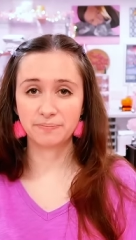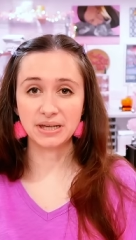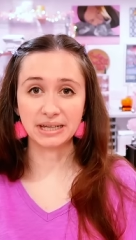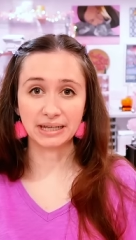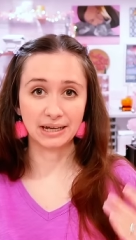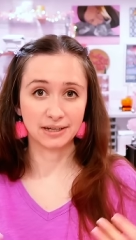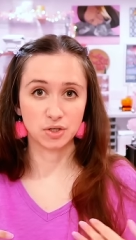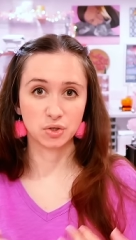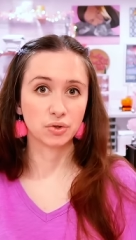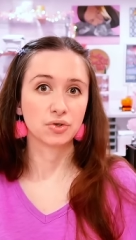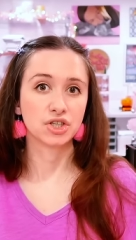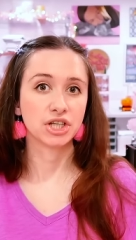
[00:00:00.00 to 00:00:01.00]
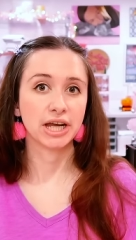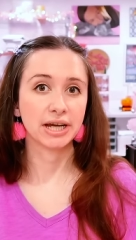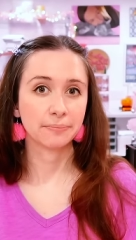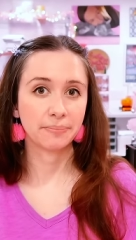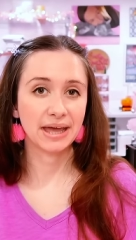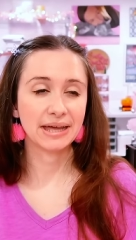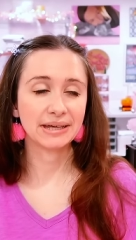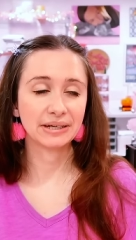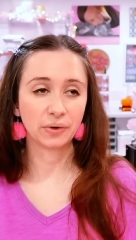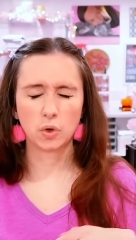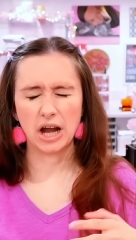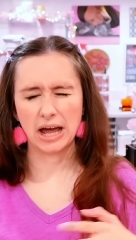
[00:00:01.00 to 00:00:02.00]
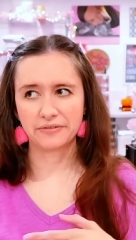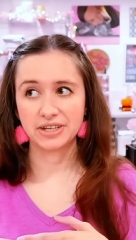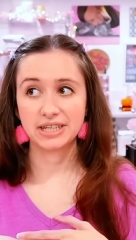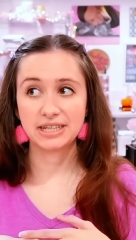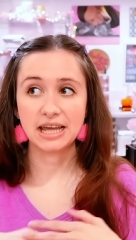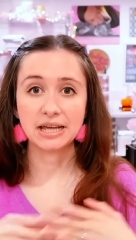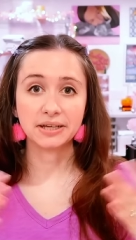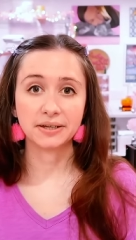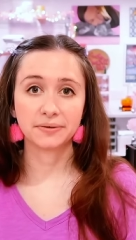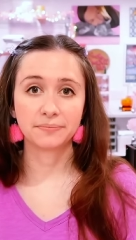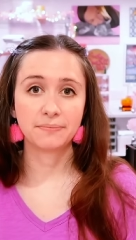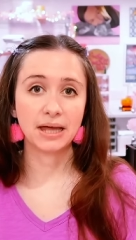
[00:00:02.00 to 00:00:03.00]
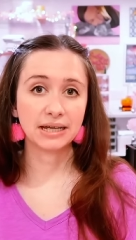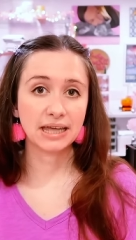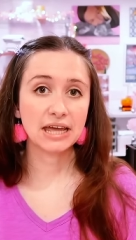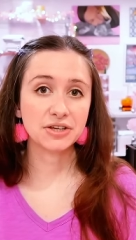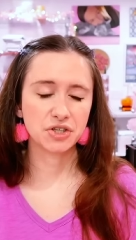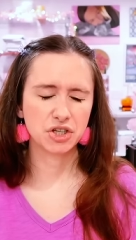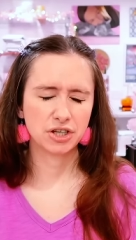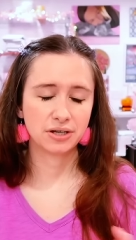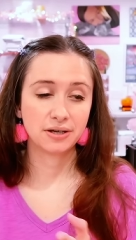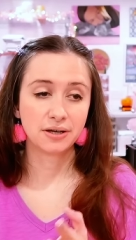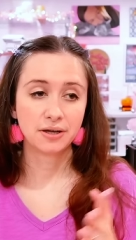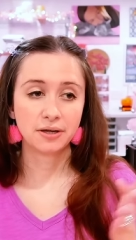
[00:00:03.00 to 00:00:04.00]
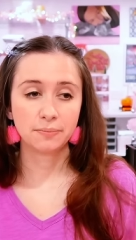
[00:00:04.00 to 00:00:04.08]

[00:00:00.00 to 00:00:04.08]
being in excruciating pain or having to take medication